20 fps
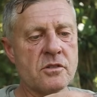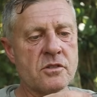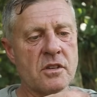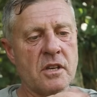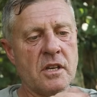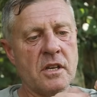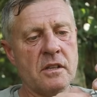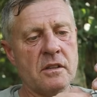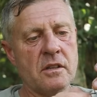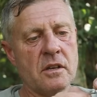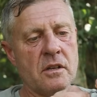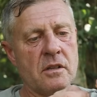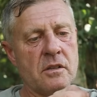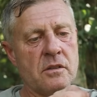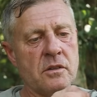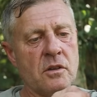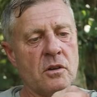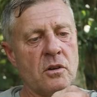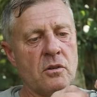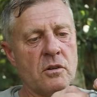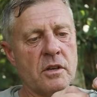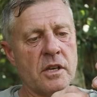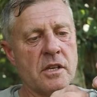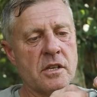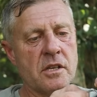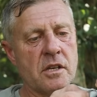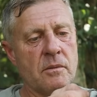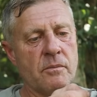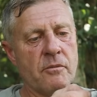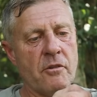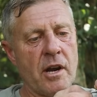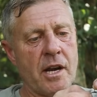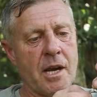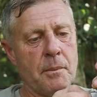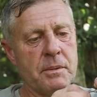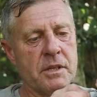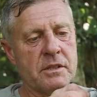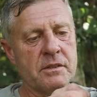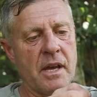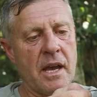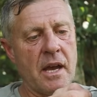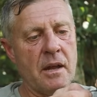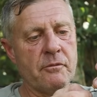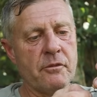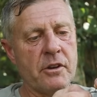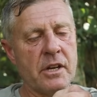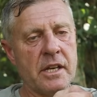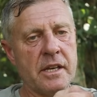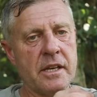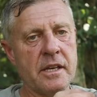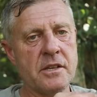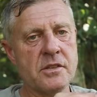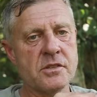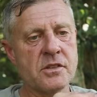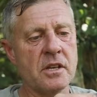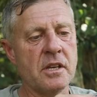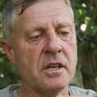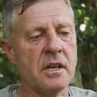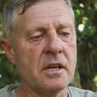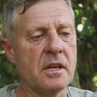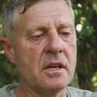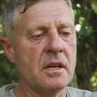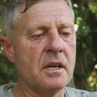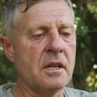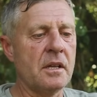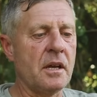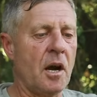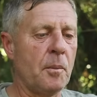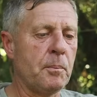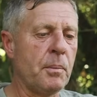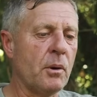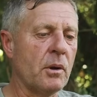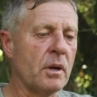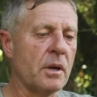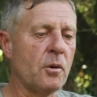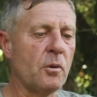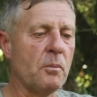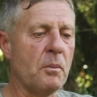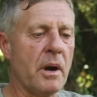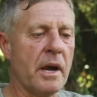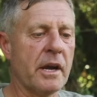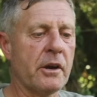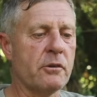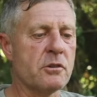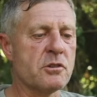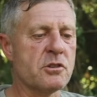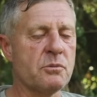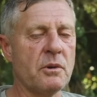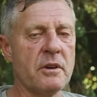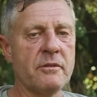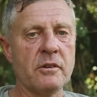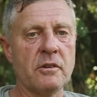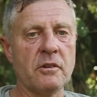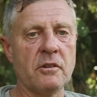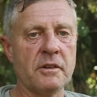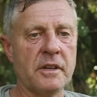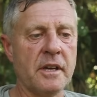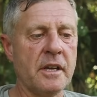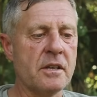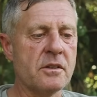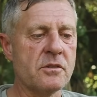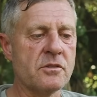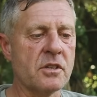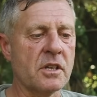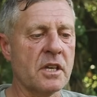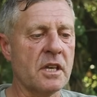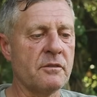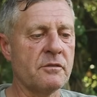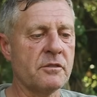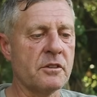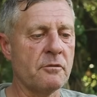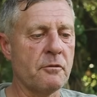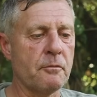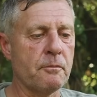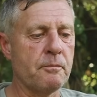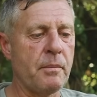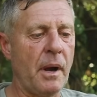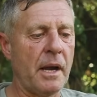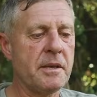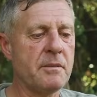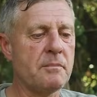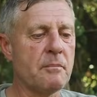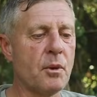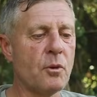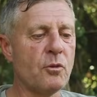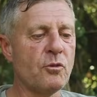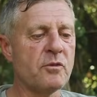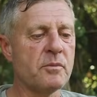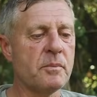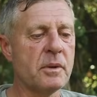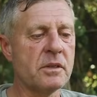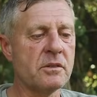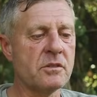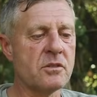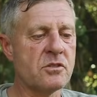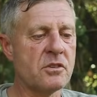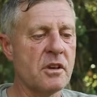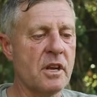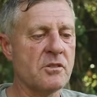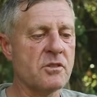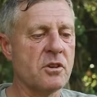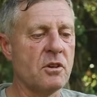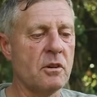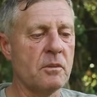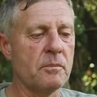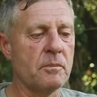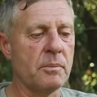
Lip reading: see that the hook can run up and down really easy. I put a little micro swivel on it to give the bait movement. So it's got